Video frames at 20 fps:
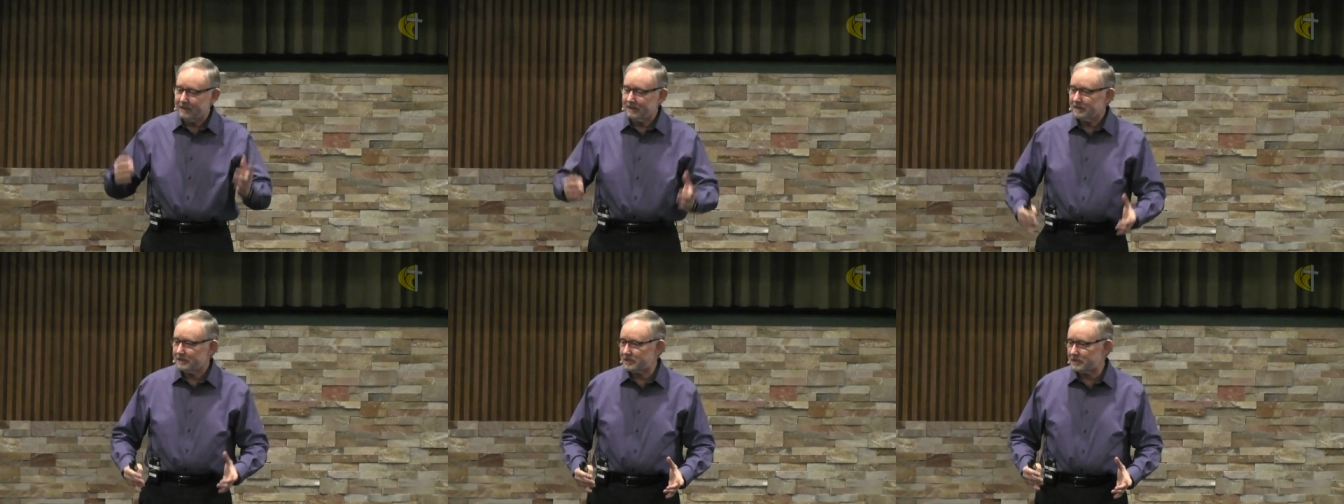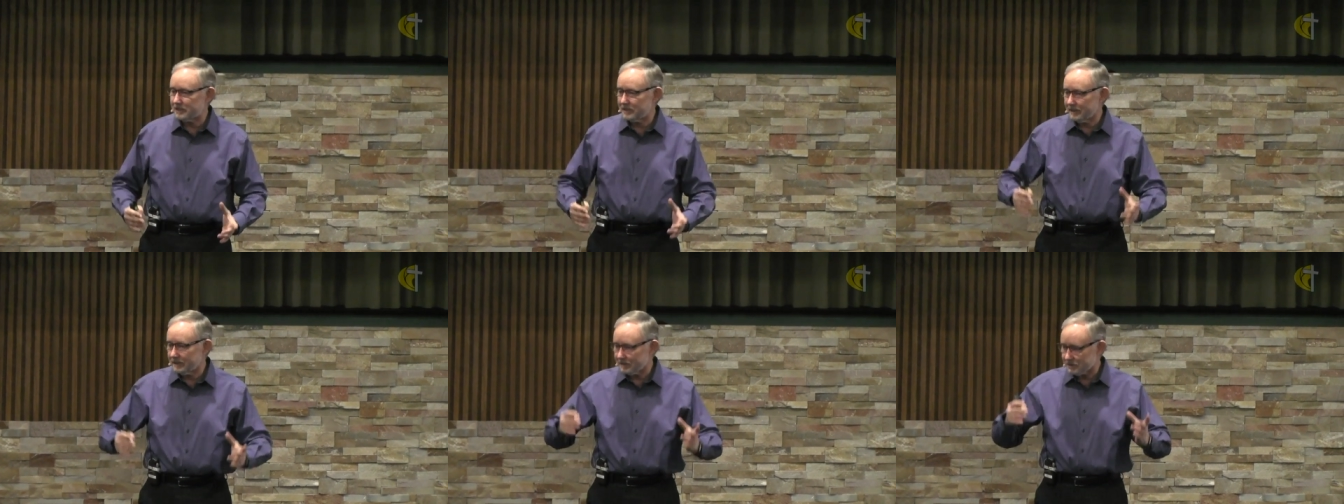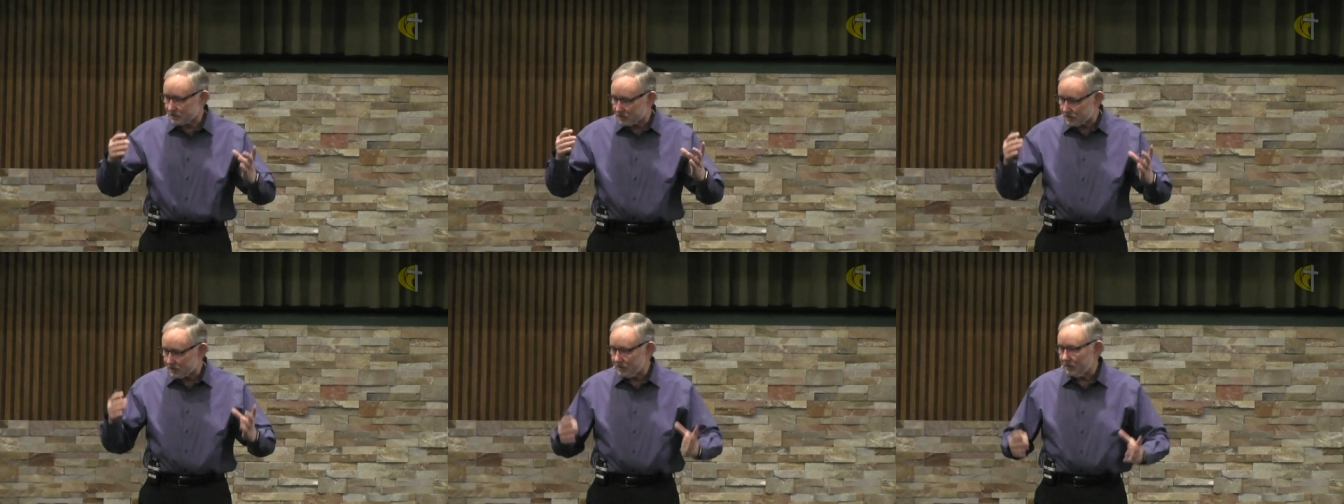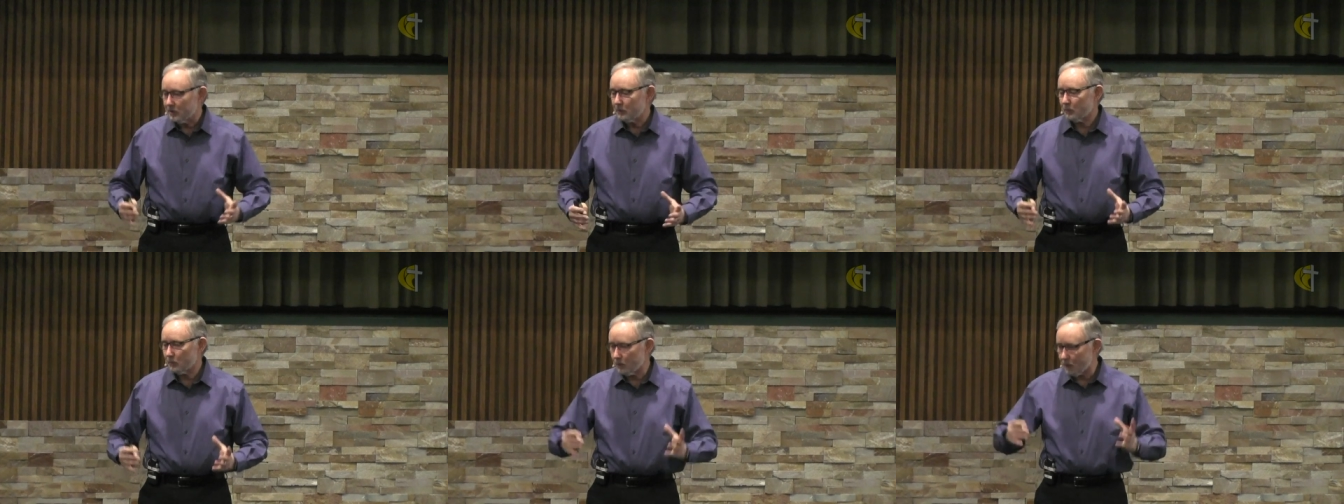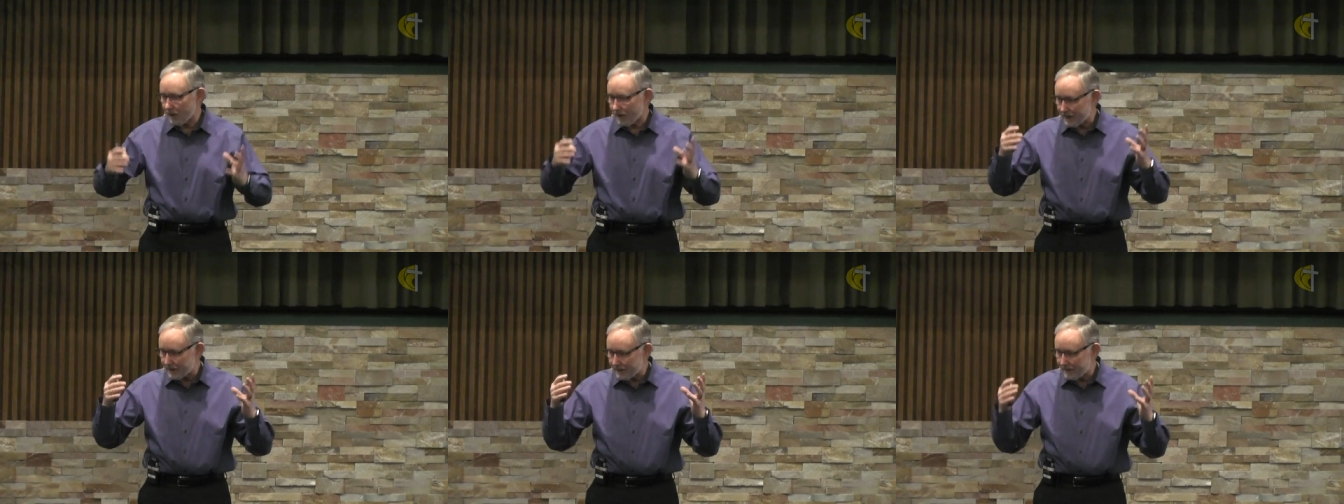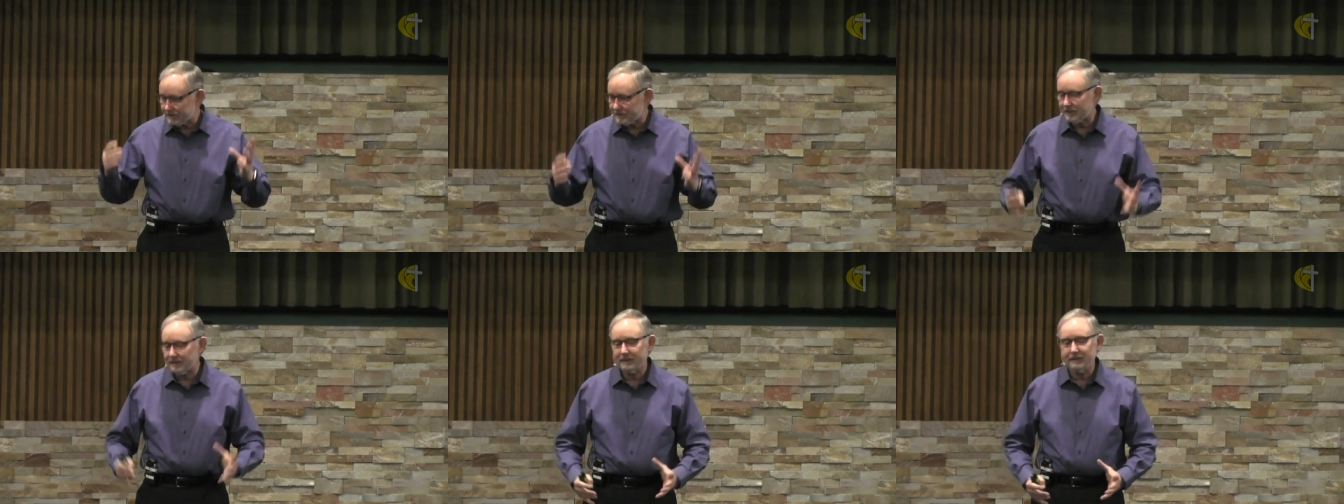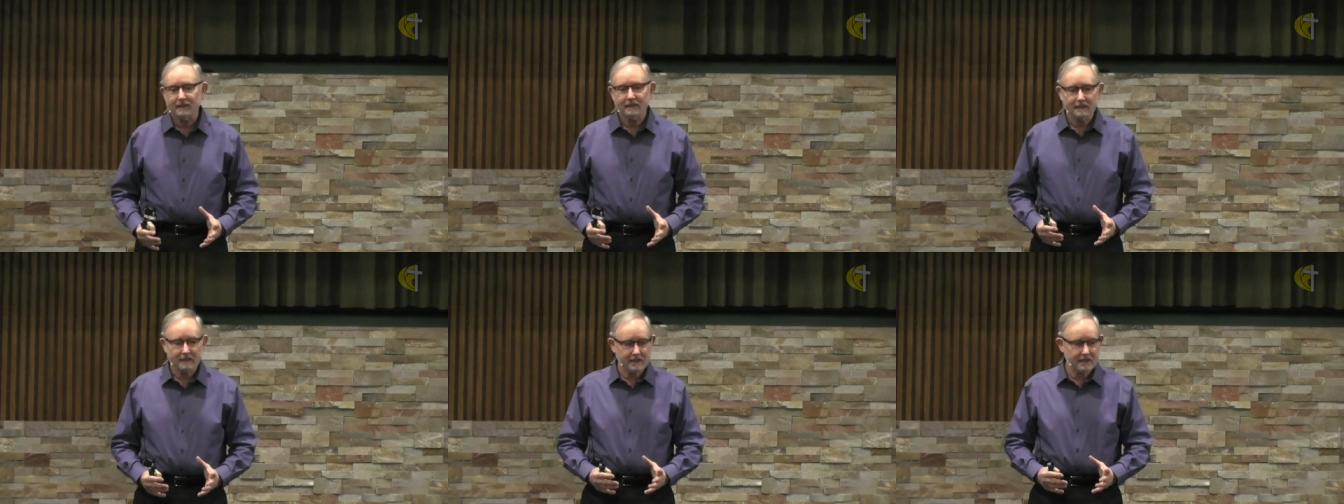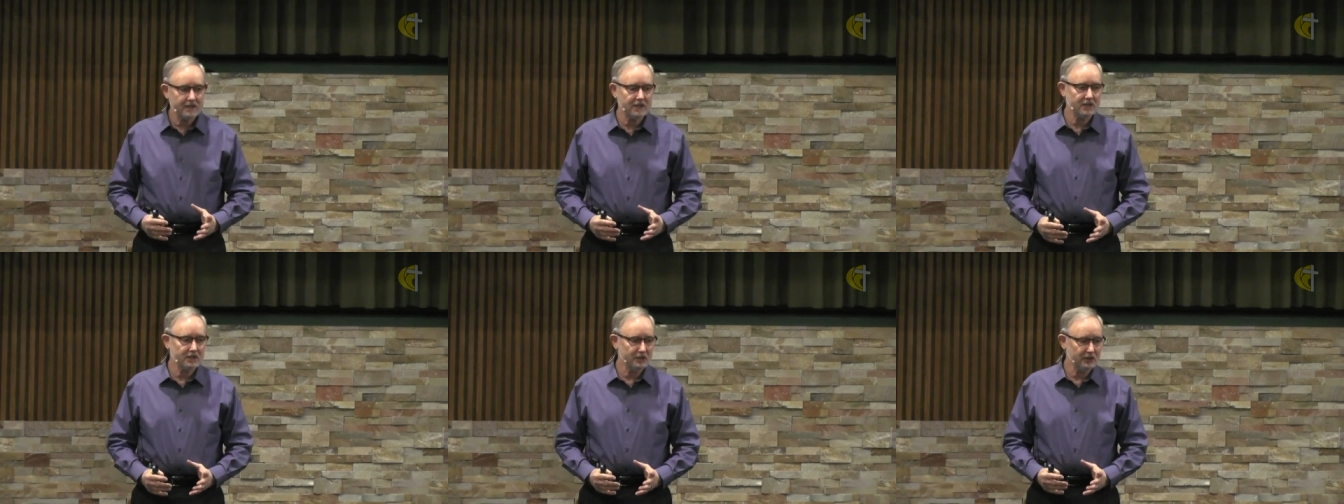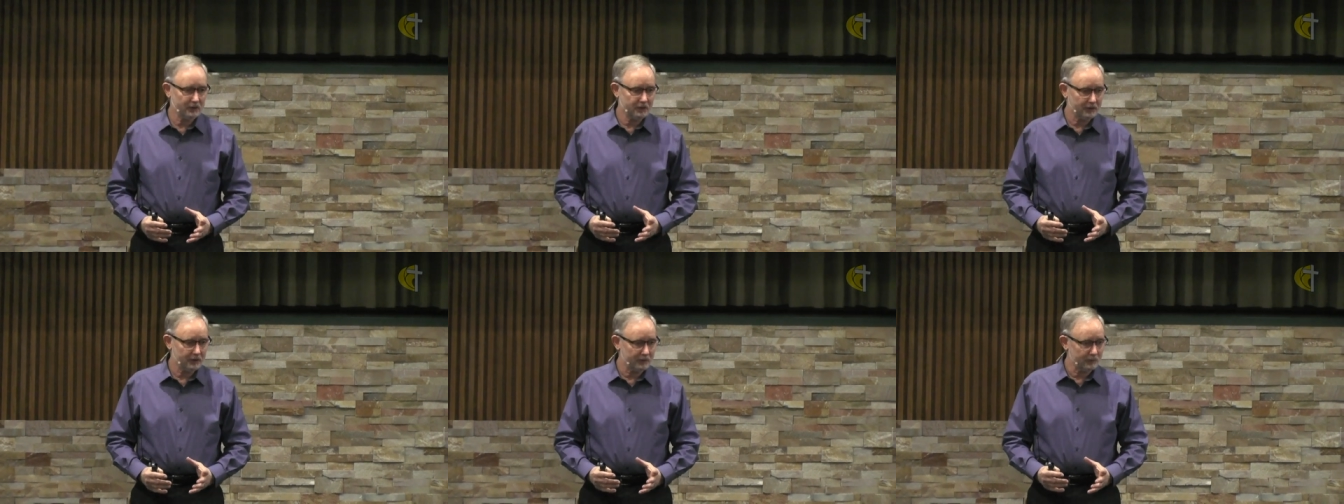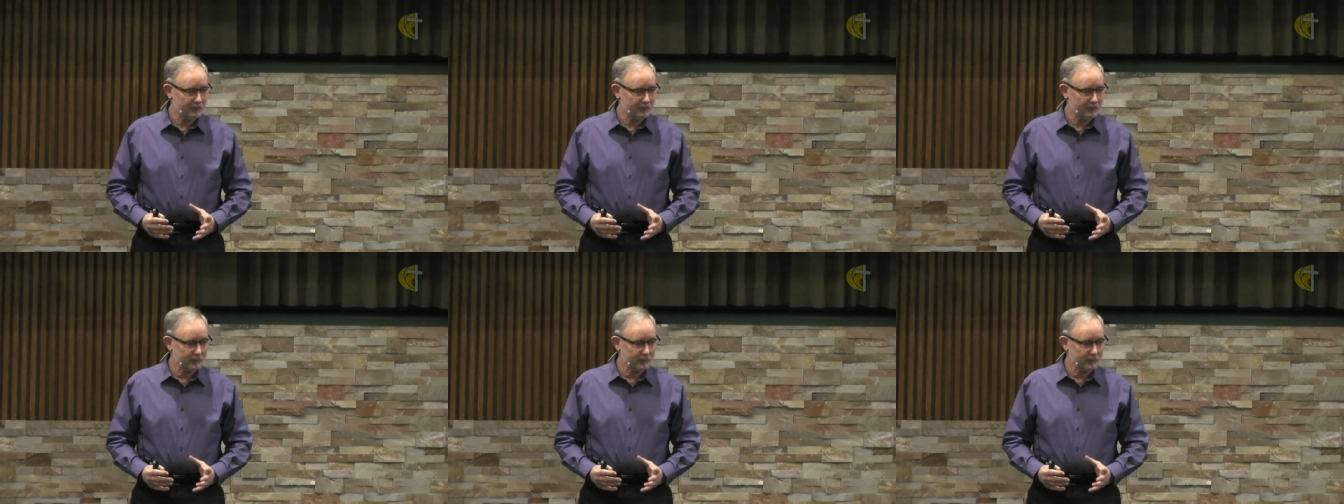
sits right here.